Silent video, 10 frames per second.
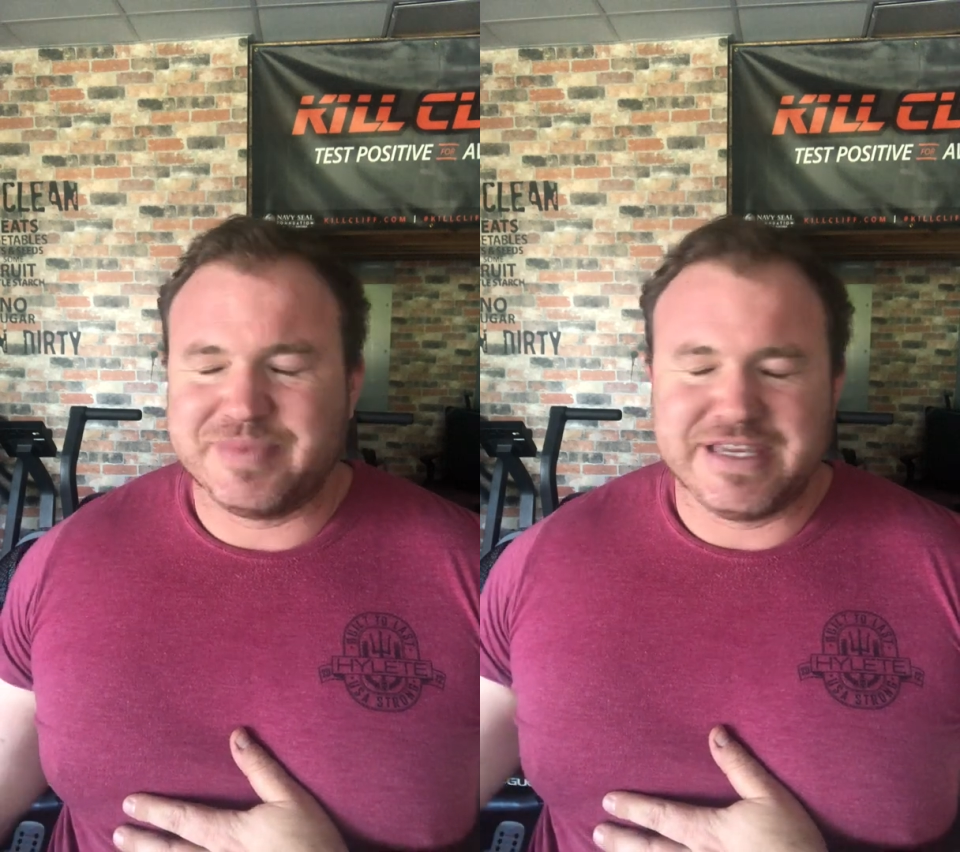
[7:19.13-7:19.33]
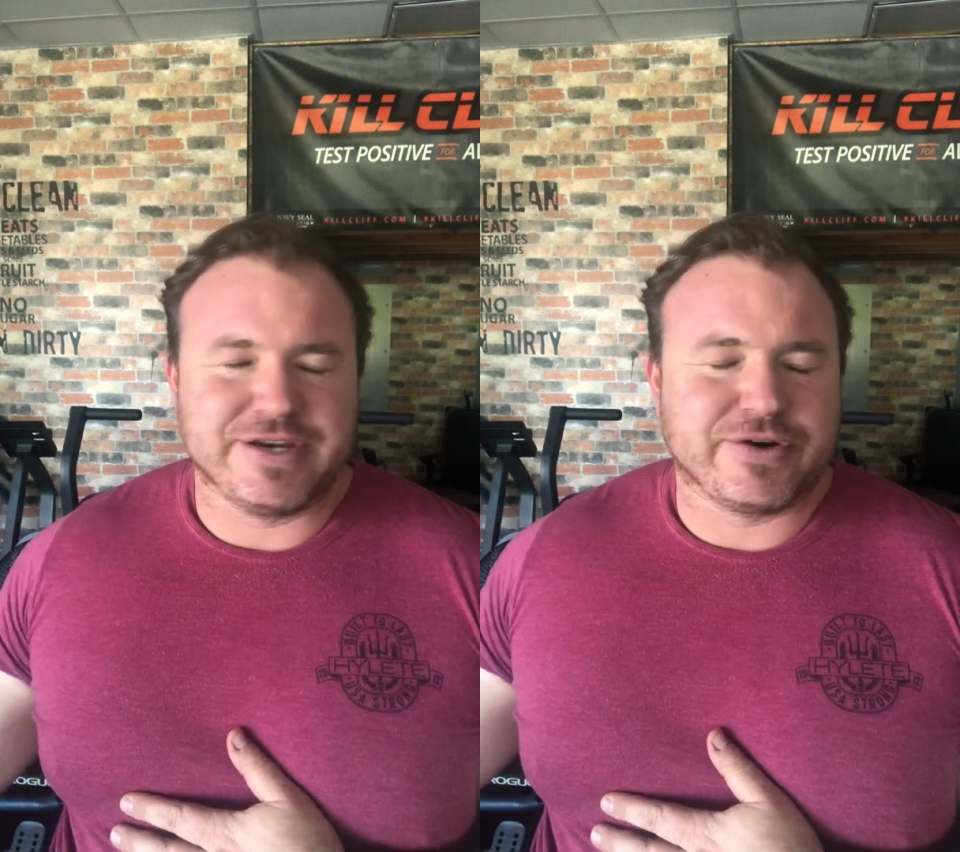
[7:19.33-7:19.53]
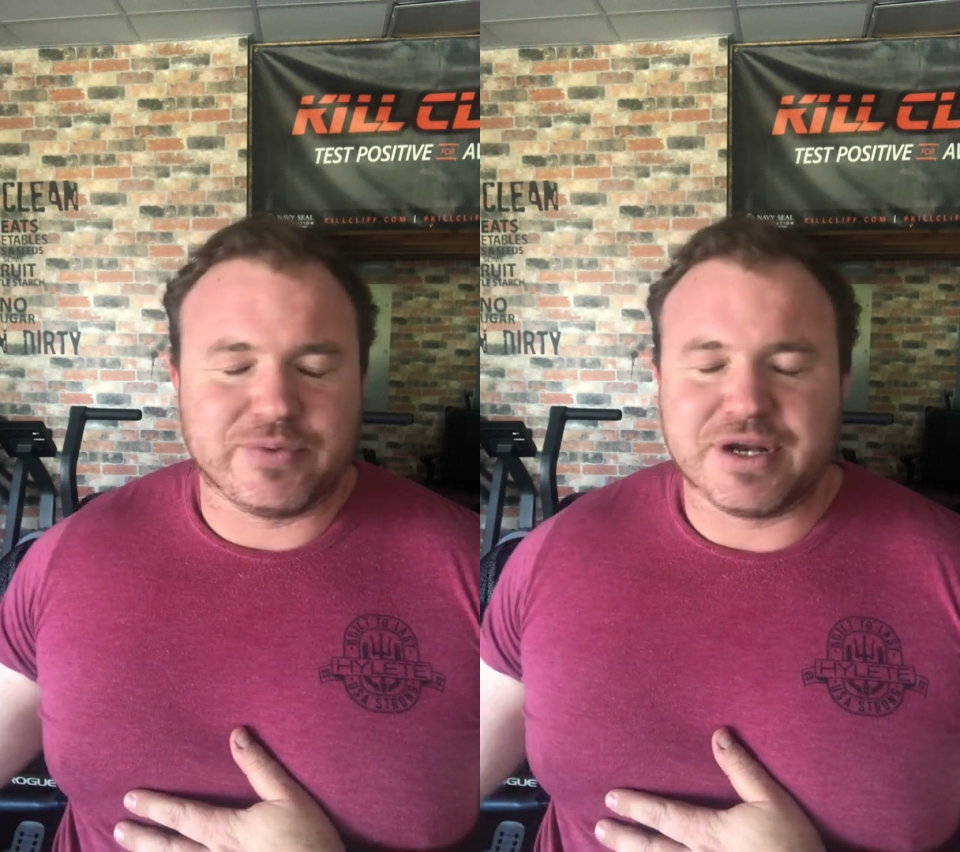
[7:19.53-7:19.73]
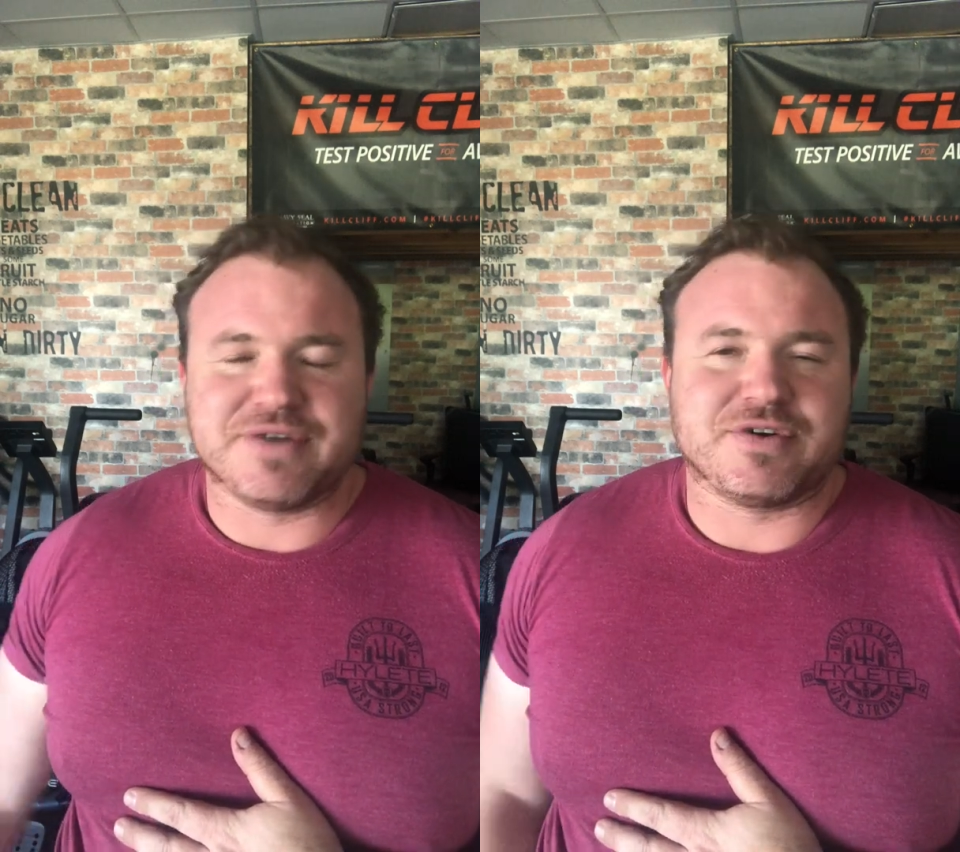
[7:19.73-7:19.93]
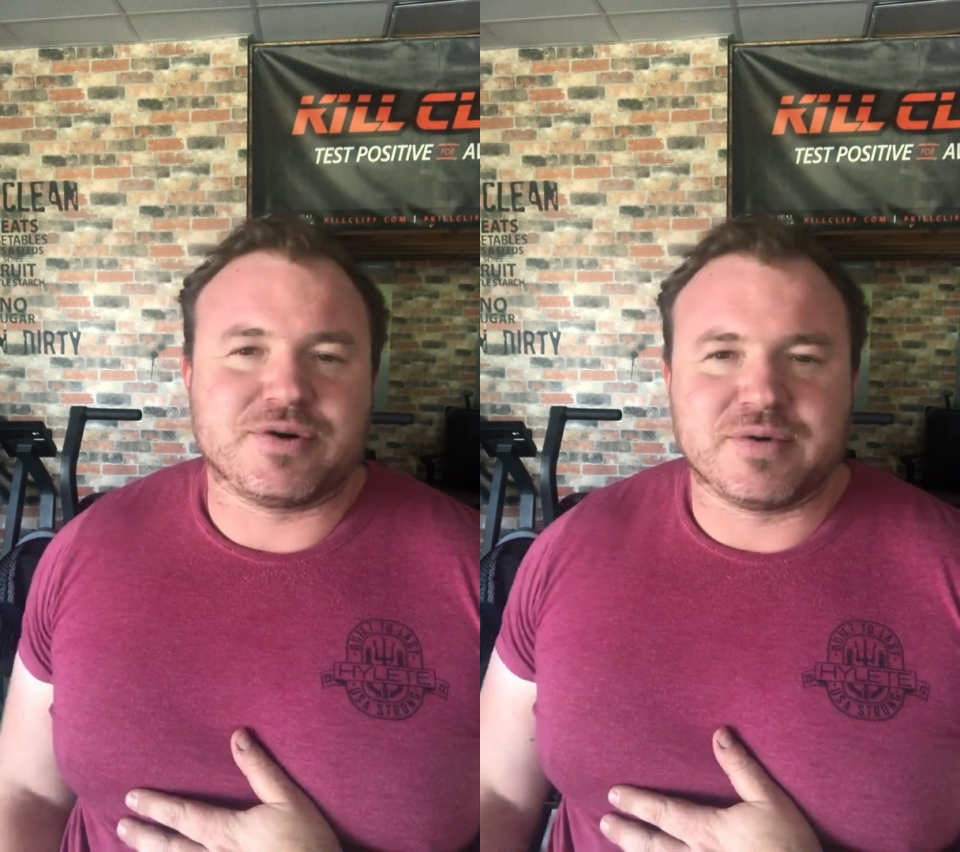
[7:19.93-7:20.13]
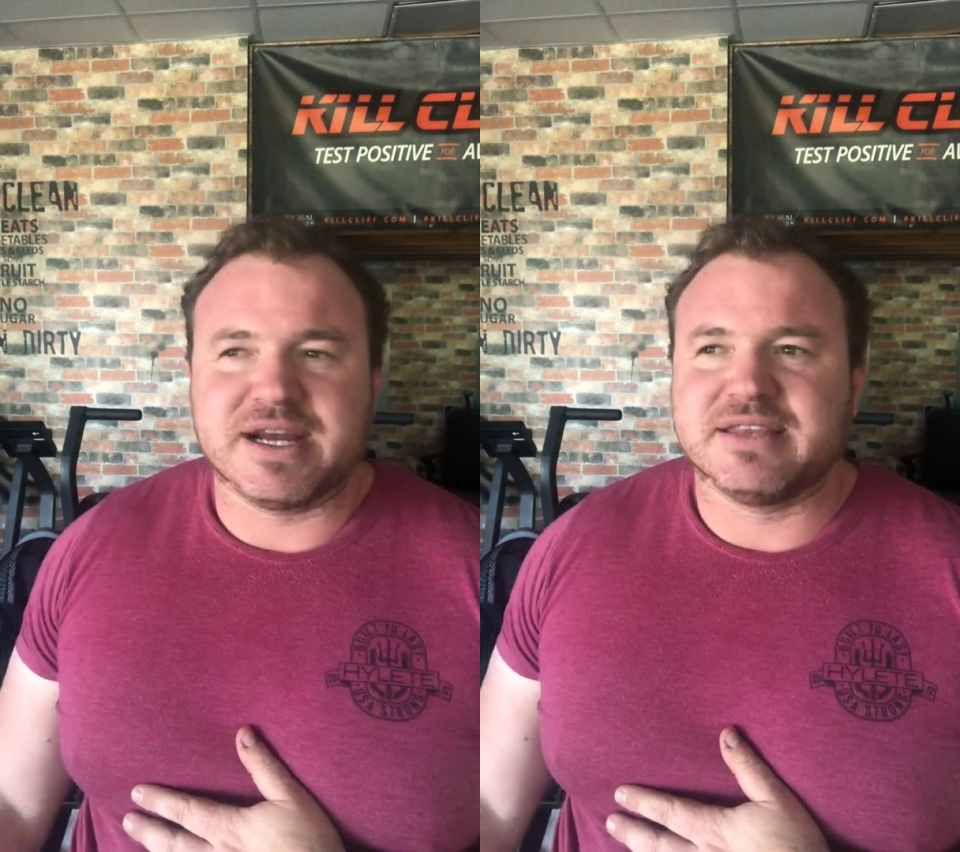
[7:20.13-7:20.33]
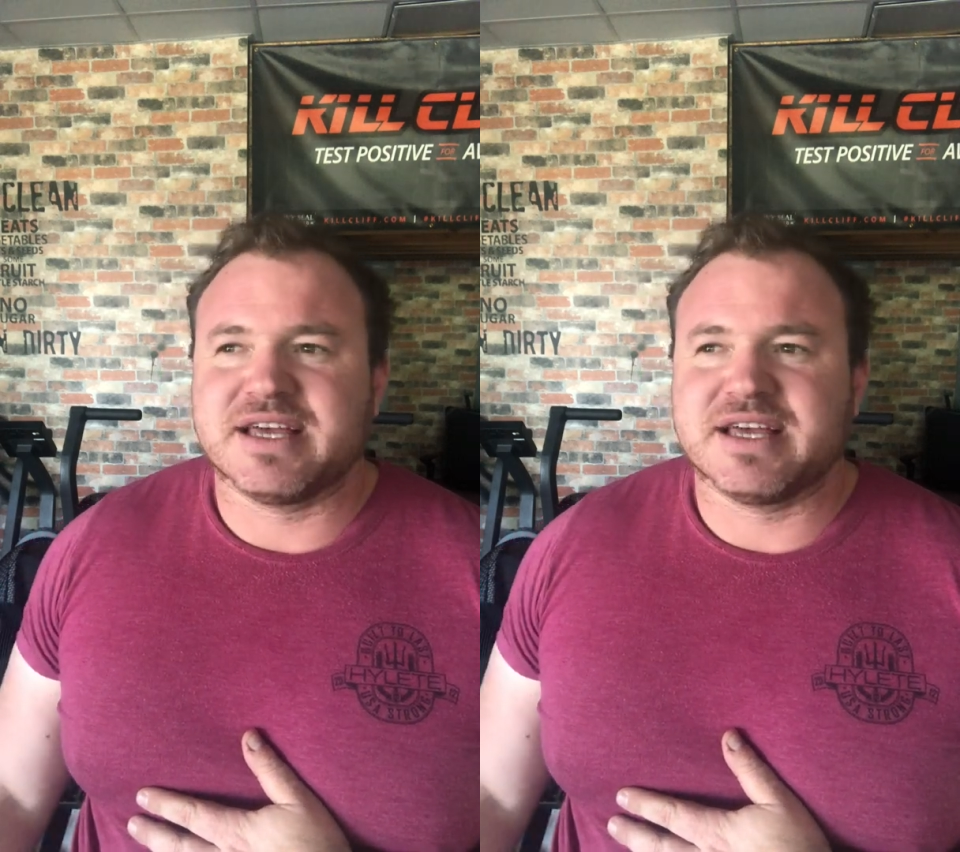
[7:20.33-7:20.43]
me or whatever, right?